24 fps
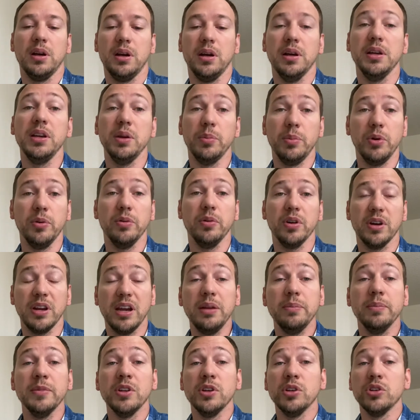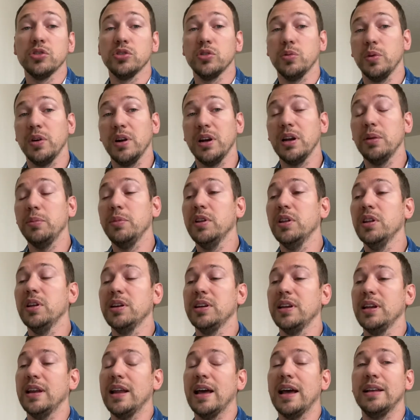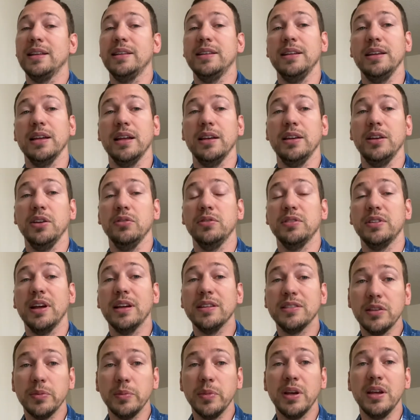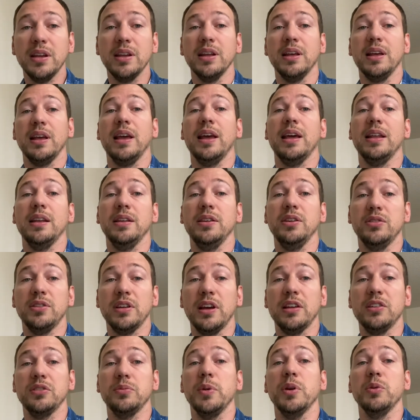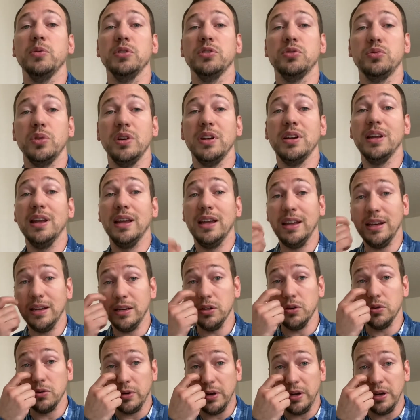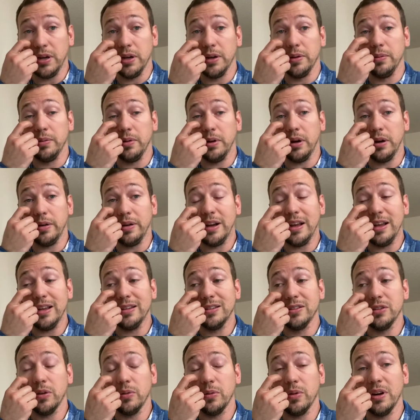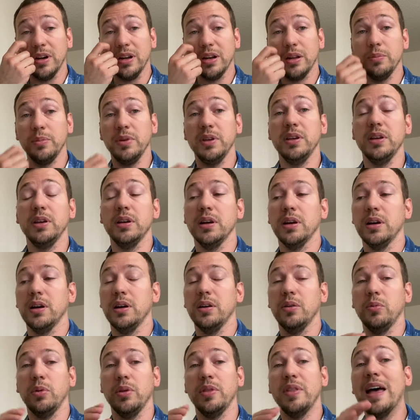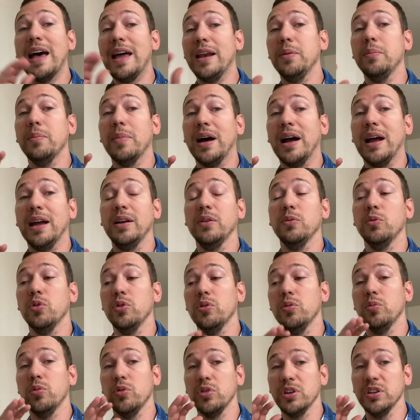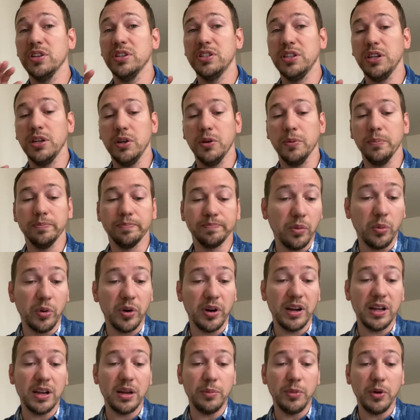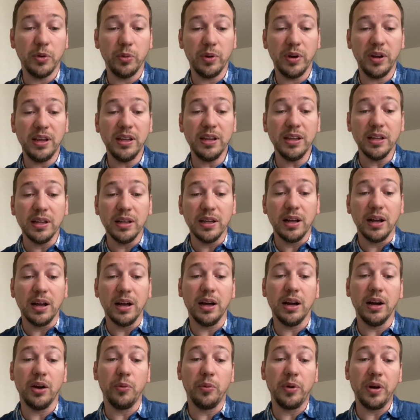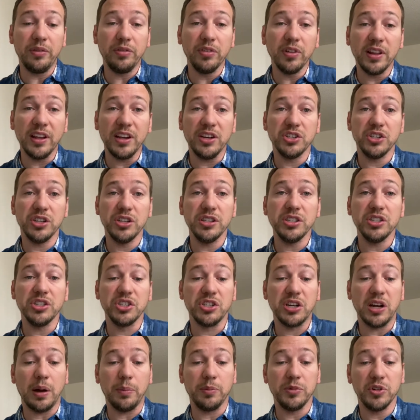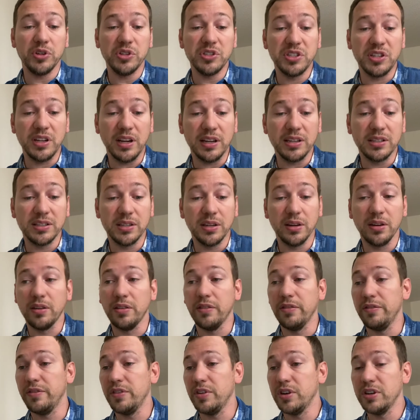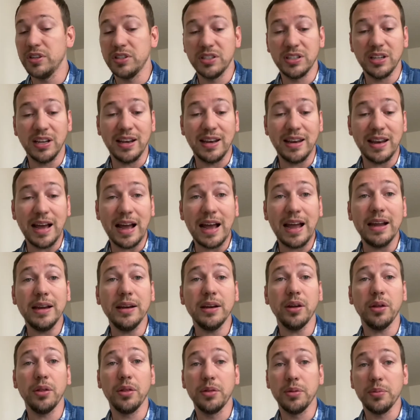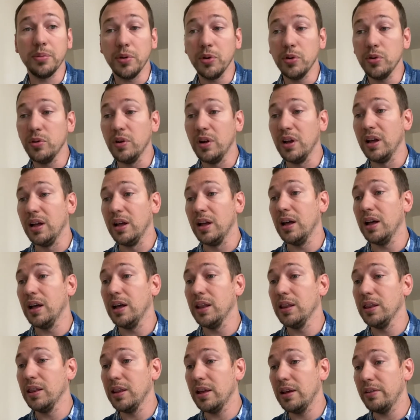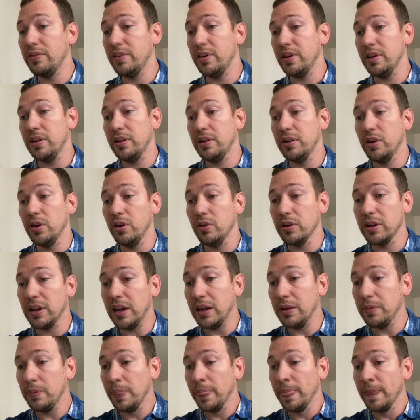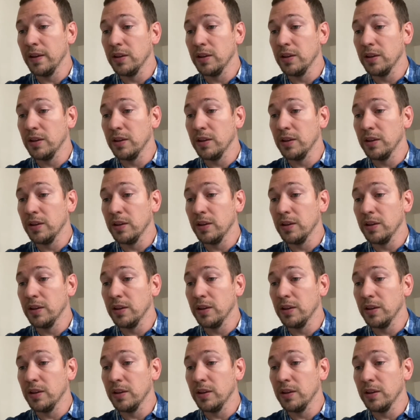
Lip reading: Hebrew, okay? So we're gonna be looking at the New Testament, and the New Testament was written in Greek, all right? So we're gonna be, with that in mind, we'll continue. We're gonna be reading Revelation chapter 6, verse 9 through 11, okay?